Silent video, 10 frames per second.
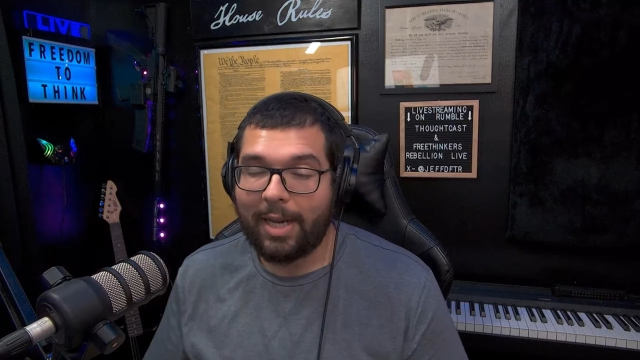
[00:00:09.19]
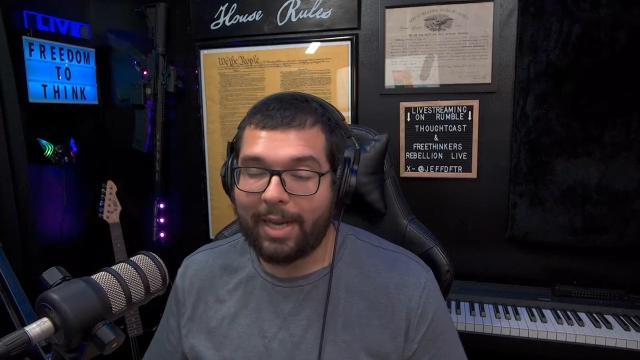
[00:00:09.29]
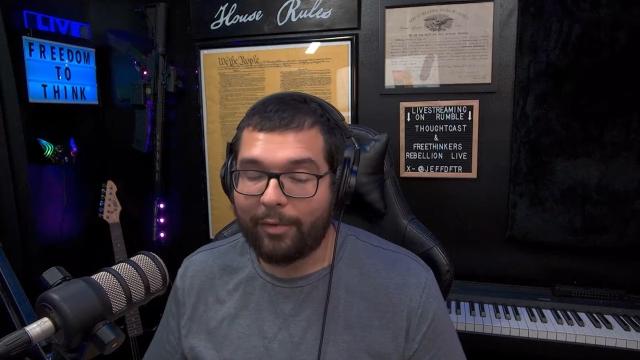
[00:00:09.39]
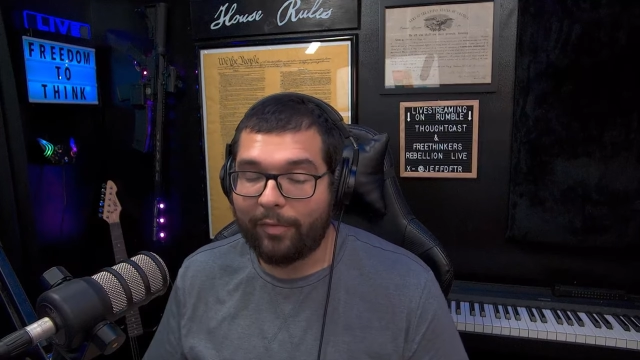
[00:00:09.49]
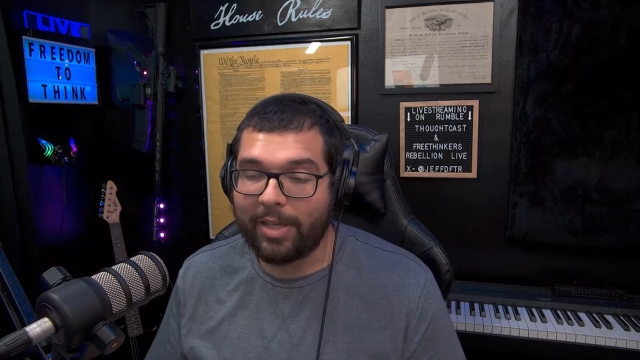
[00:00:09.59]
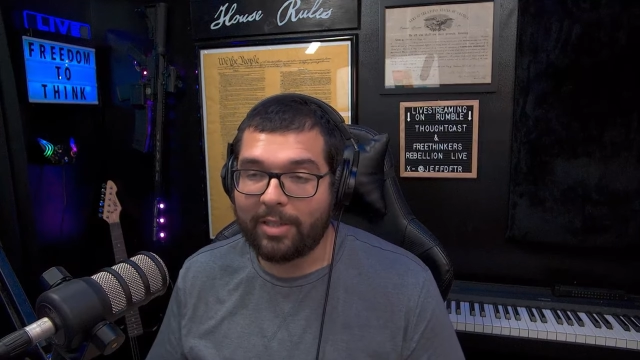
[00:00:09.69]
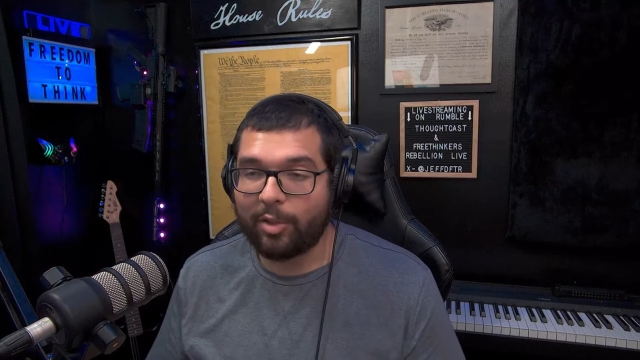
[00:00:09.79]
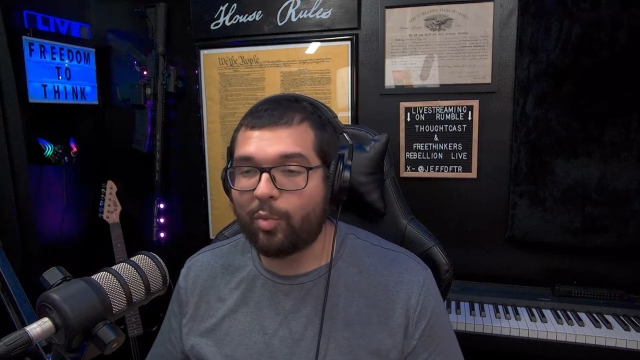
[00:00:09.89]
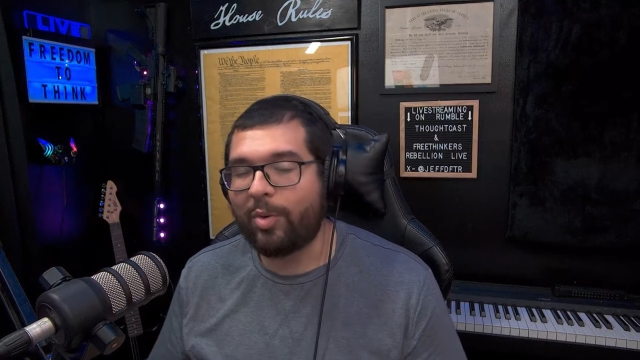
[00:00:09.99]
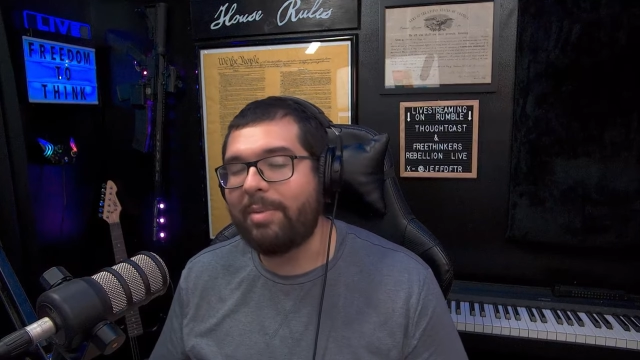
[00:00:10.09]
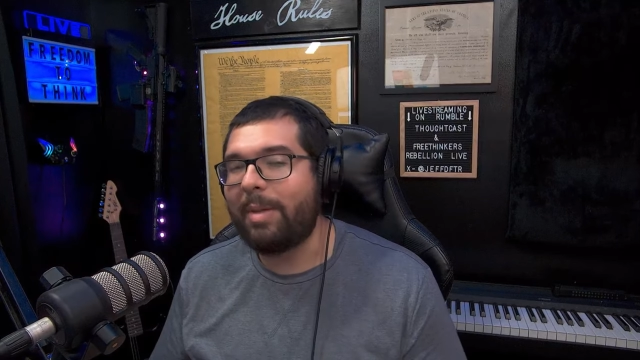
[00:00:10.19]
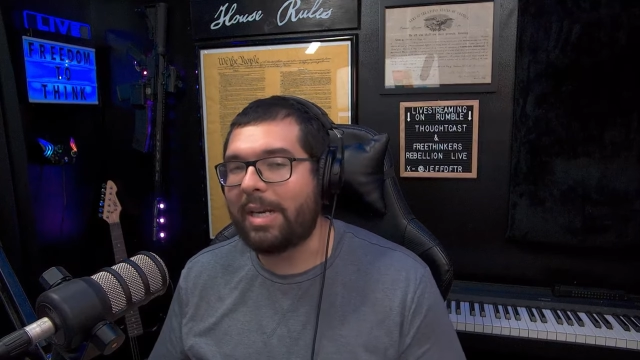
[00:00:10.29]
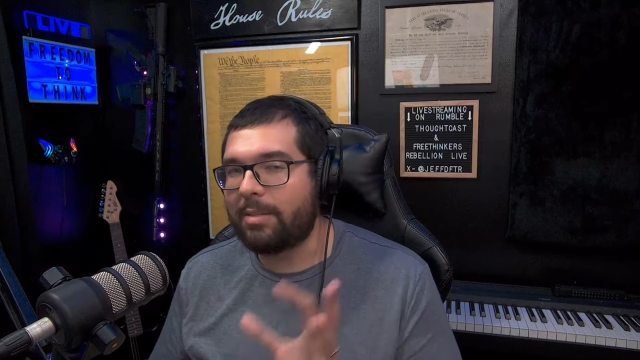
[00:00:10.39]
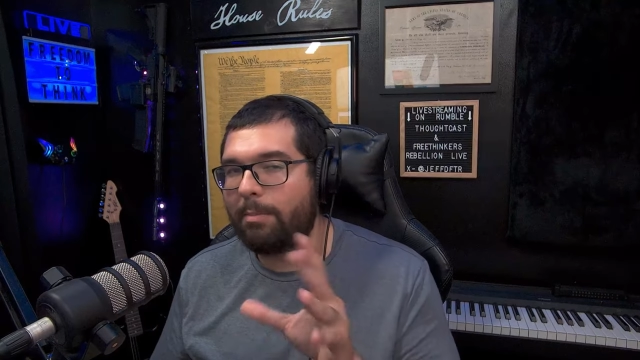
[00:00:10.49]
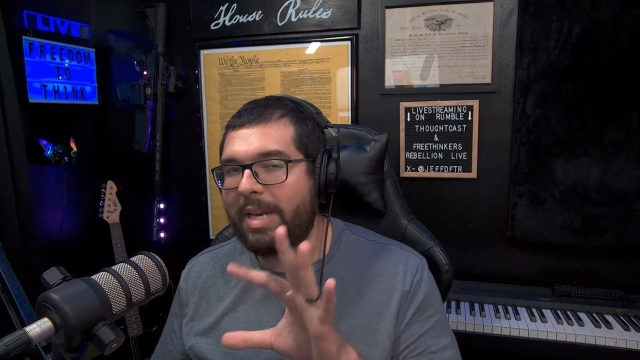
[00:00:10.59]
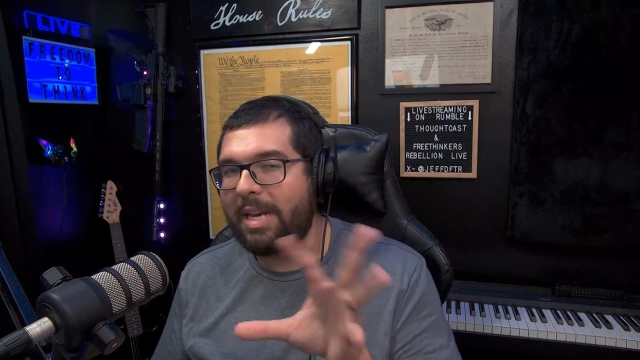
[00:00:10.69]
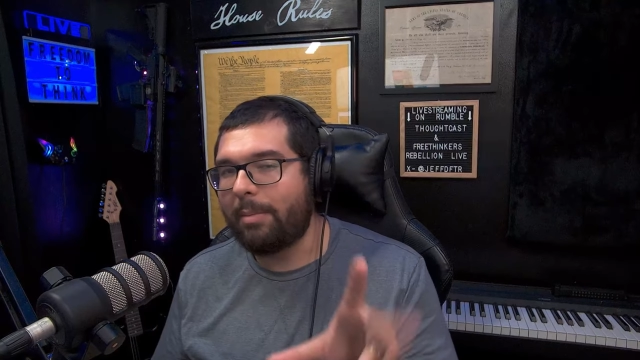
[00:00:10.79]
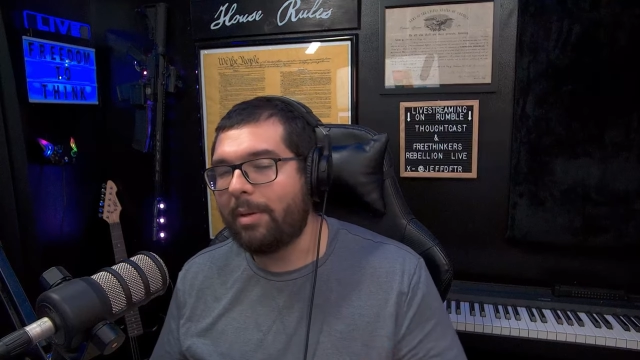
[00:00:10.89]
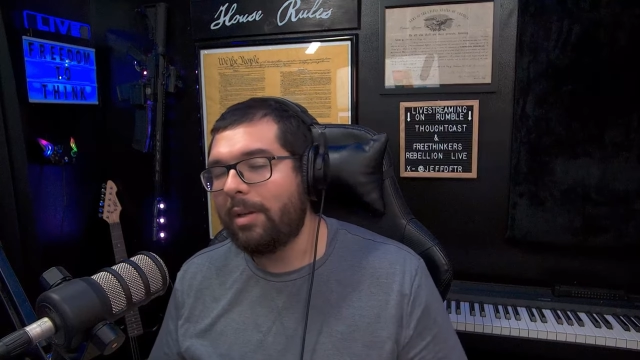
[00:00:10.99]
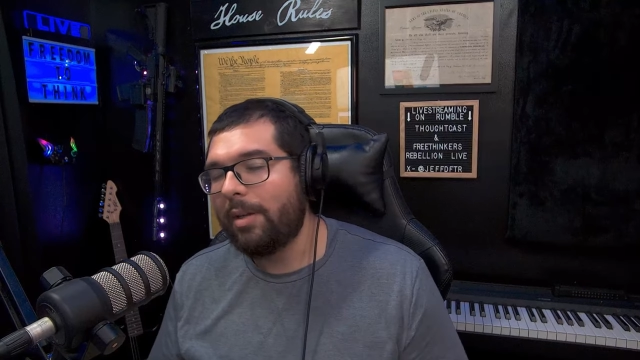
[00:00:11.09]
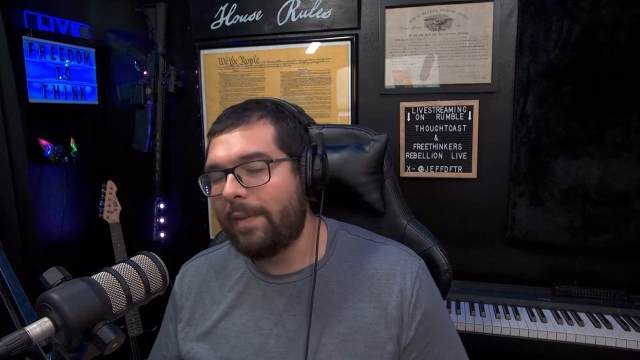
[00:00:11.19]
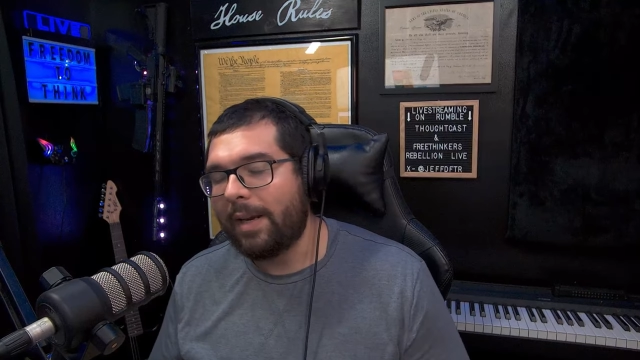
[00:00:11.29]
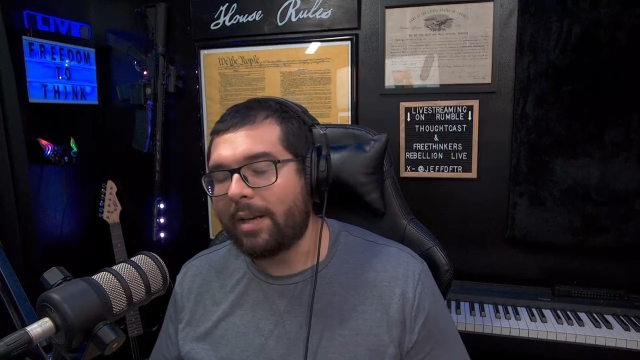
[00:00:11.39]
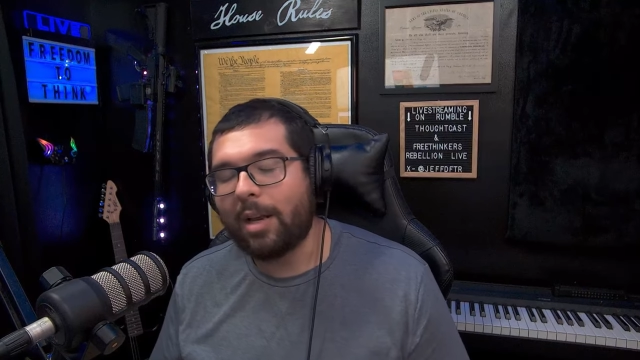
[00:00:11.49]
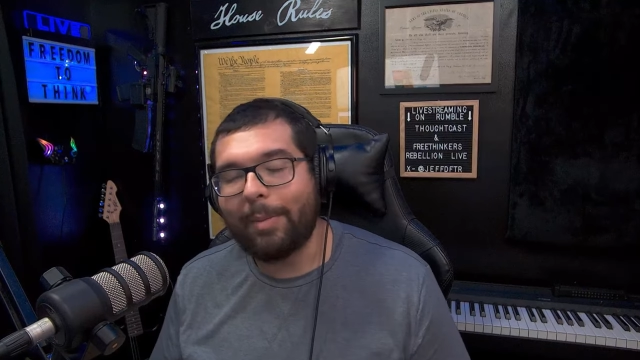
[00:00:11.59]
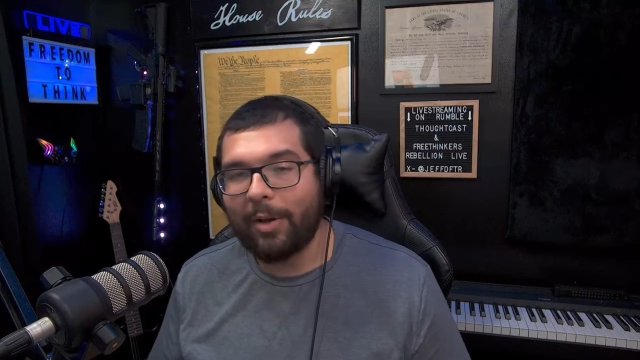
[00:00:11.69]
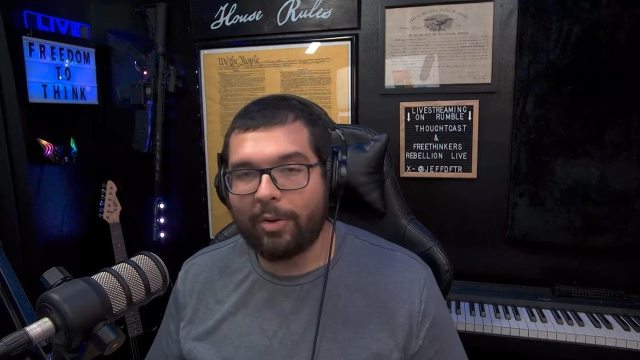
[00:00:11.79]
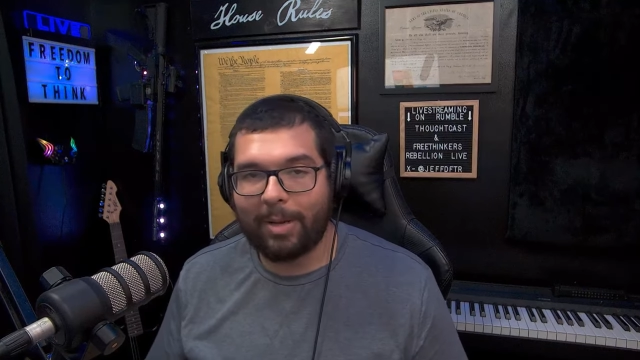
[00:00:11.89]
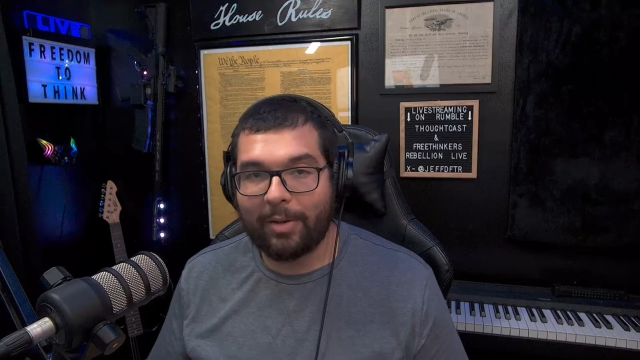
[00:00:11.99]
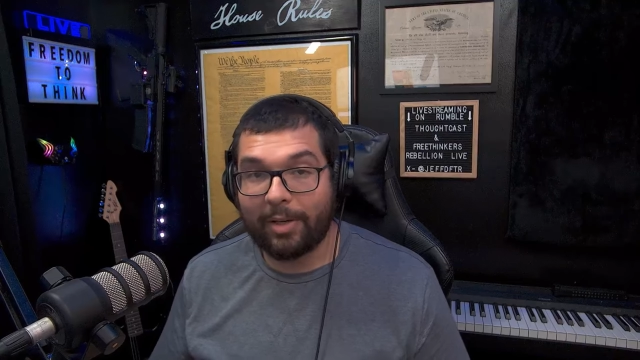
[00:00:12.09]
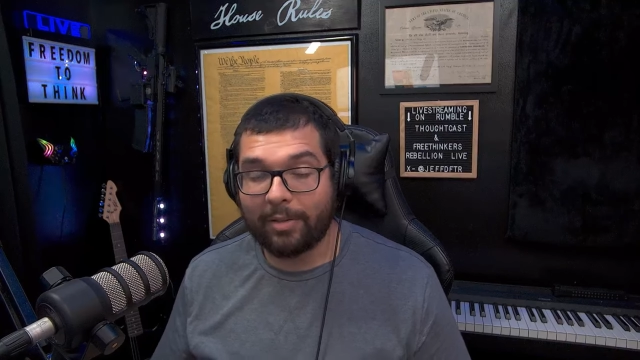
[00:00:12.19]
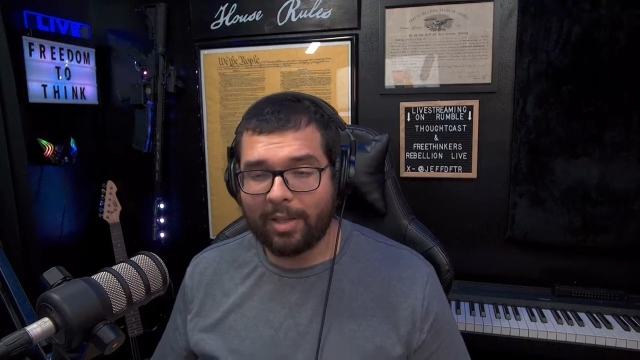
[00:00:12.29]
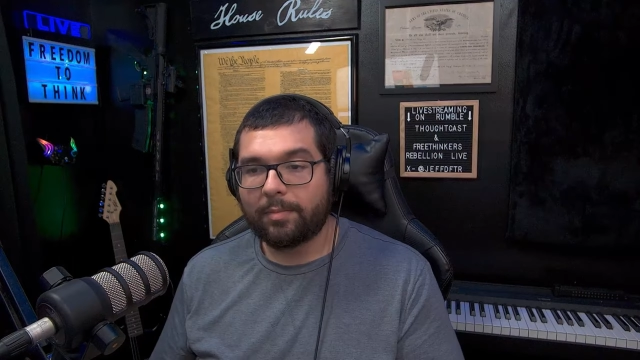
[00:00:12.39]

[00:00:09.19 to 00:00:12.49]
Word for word: and a funny little remix meme that had come out about it.